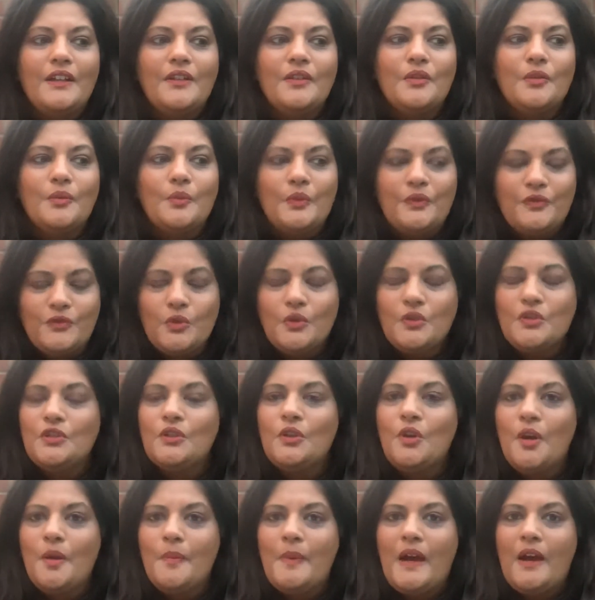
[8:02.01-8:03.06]
We've talked a
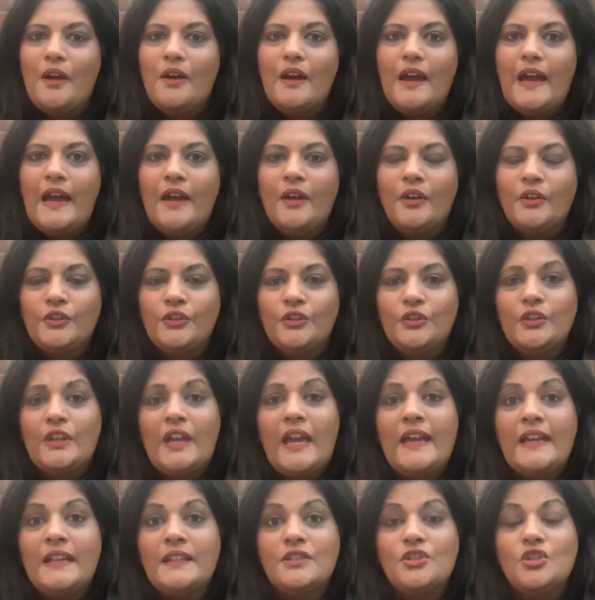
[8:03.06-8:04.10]
lot about how you
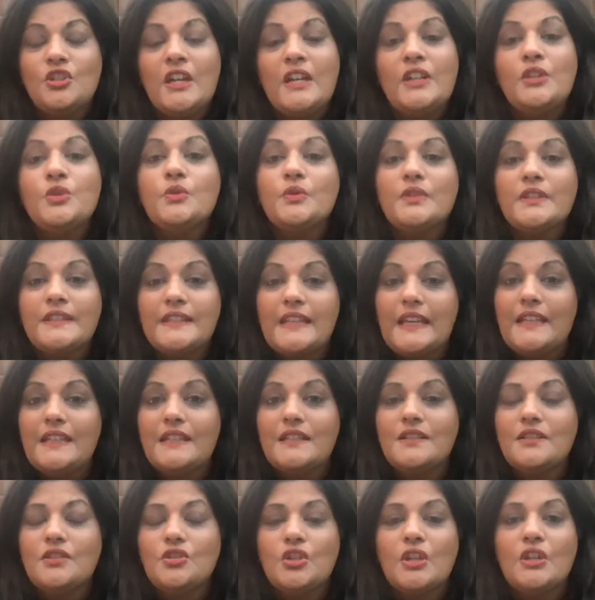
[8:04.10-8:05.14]
can change your
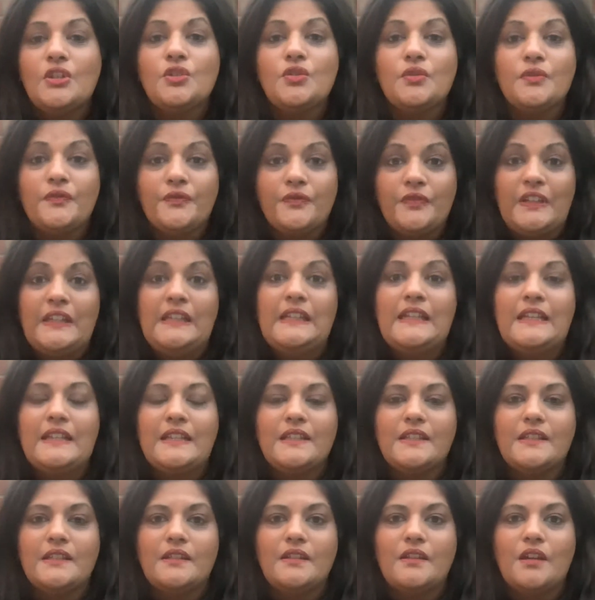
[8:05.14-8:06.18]
state, change your
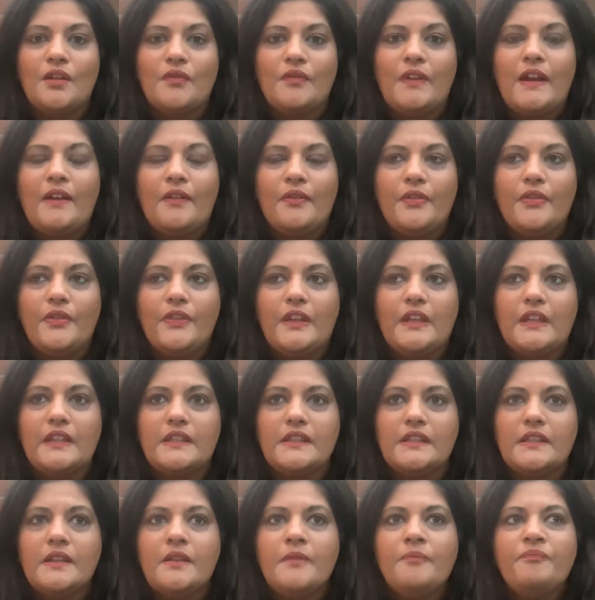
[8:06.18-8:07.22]
feelings around
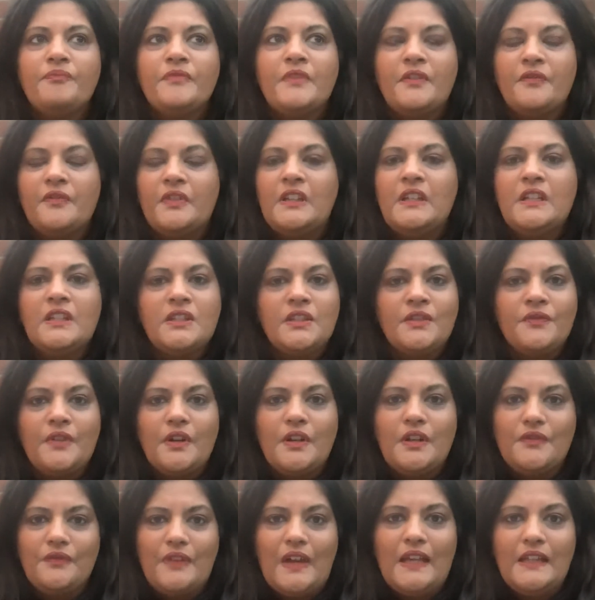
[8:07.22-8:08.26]
things. Feelings are
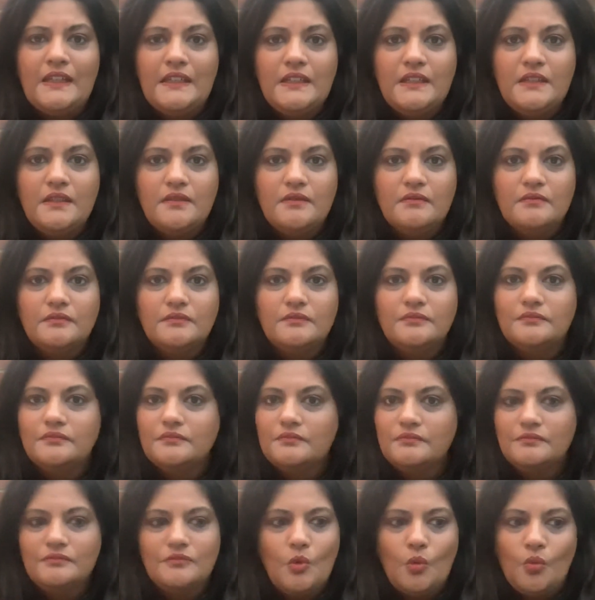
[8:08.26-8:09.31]
very valid,
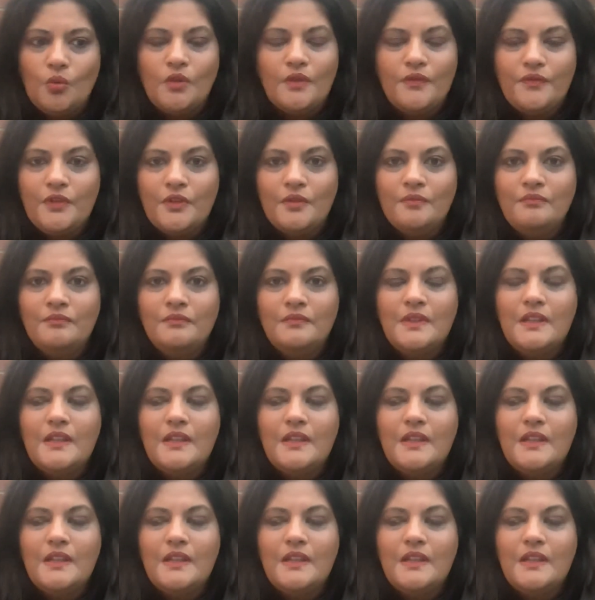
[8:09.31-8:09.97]
all of them.